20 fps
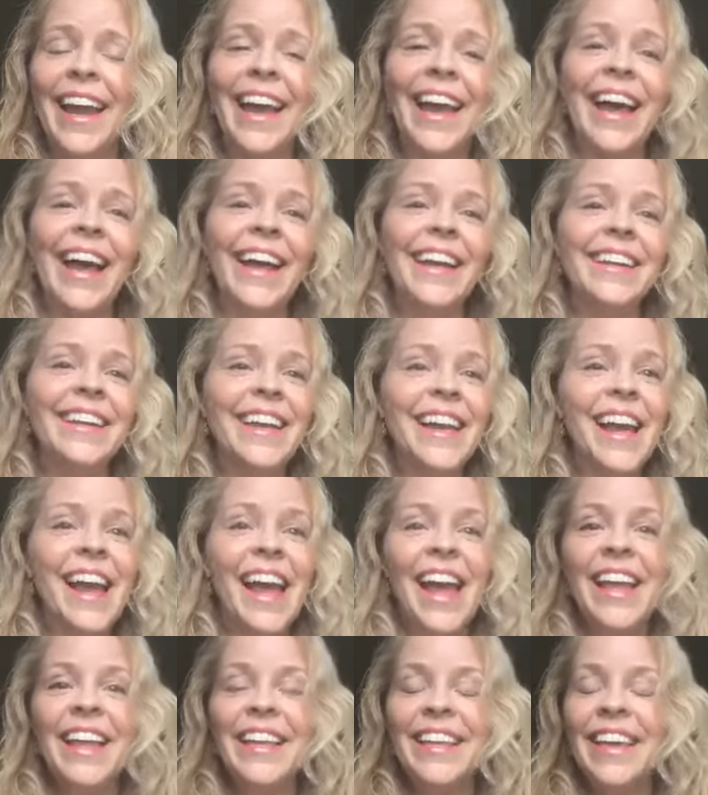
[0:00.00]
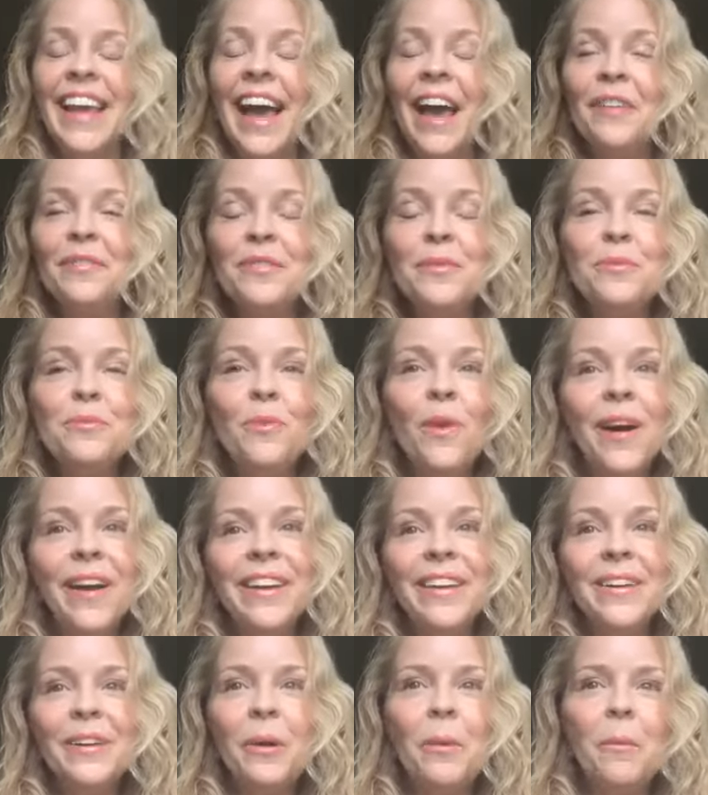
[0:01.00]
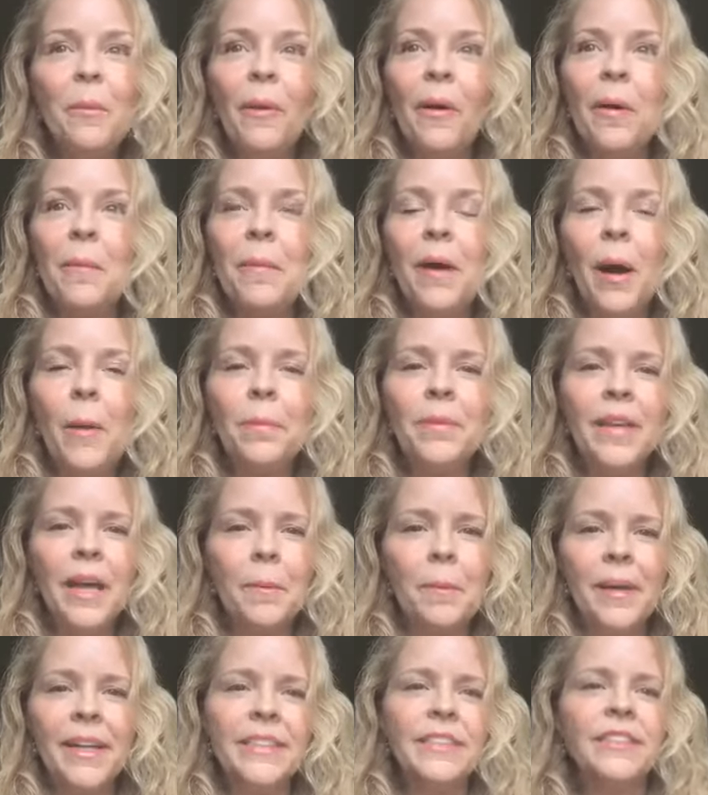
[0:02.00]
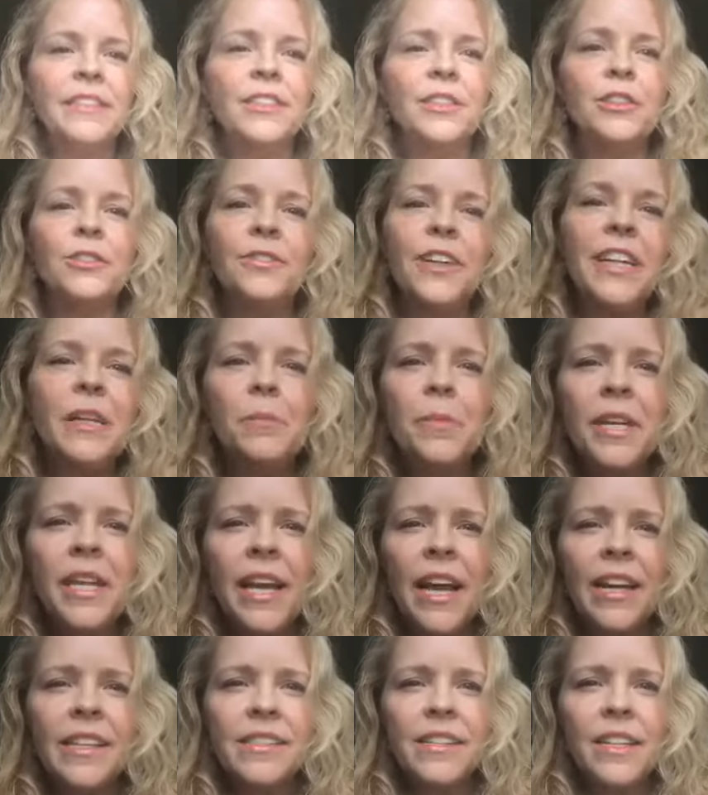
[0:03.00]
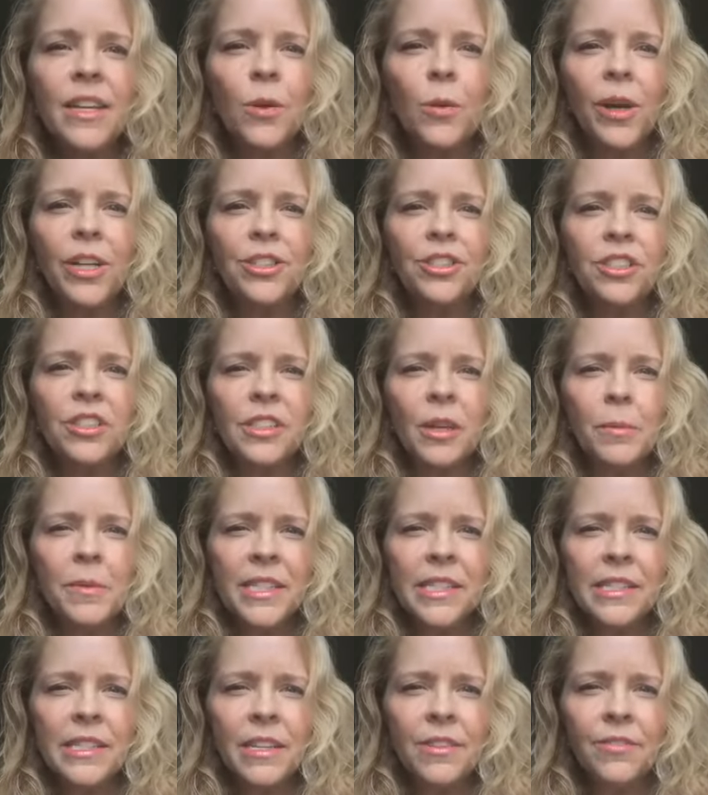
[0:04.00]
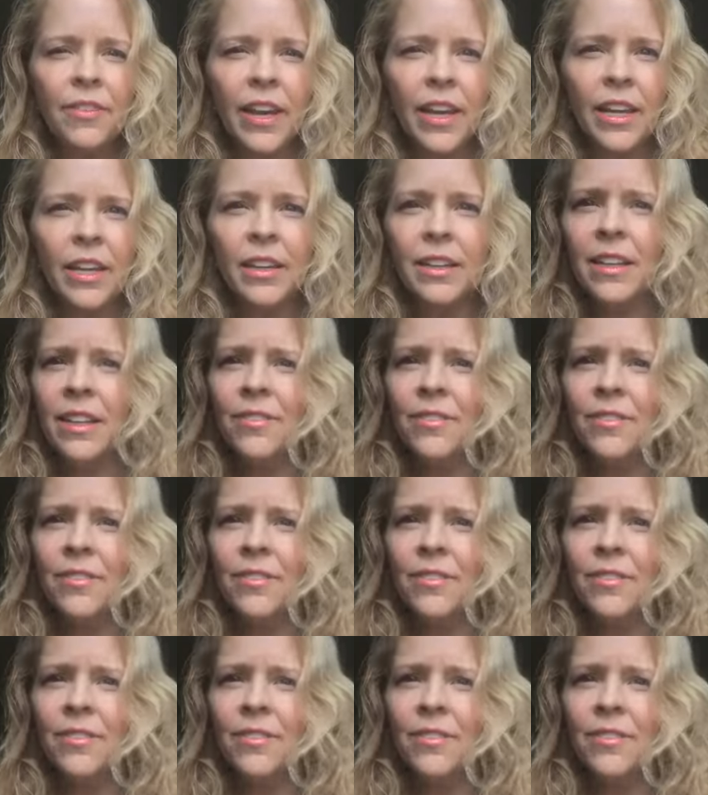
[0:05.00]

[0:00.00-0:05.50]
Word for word: And yeah, if you want to know more about plant medicine or if anybody has any questions, I'm going to see if I can,